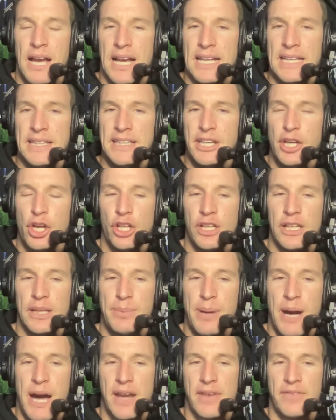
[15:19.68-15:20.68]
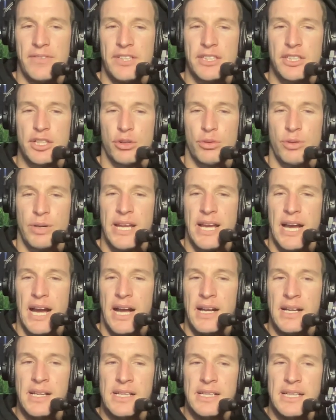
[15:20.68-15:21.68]
in the early part of his
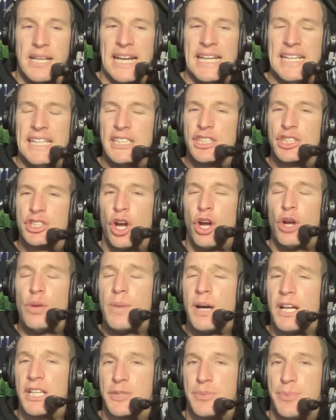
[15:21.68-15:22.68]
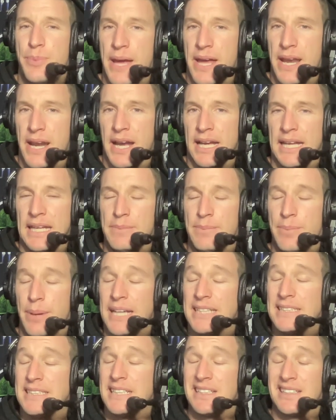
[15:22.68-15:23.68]
career. And he's so much better in
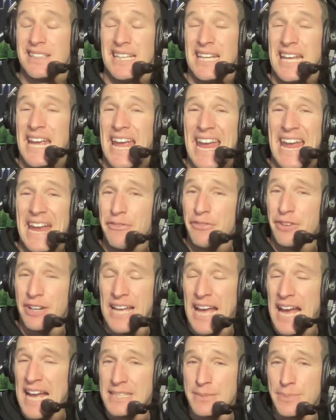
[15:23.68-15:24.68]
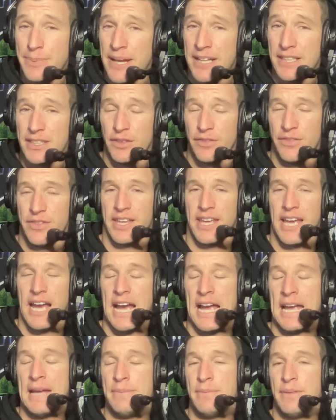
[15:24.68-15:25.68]
basically every aspect of the
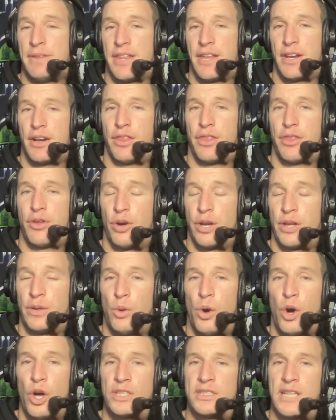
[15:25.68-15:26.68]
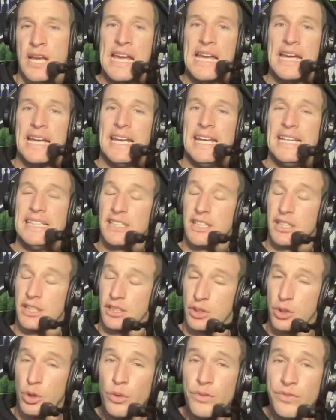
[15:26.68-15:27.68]
game than I thought he was. He's a
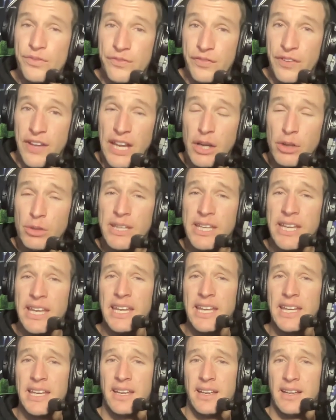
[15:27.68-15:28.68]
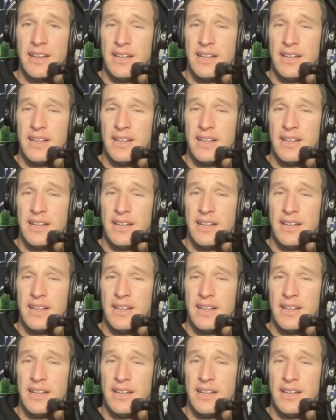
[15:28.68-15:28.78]
good field kick.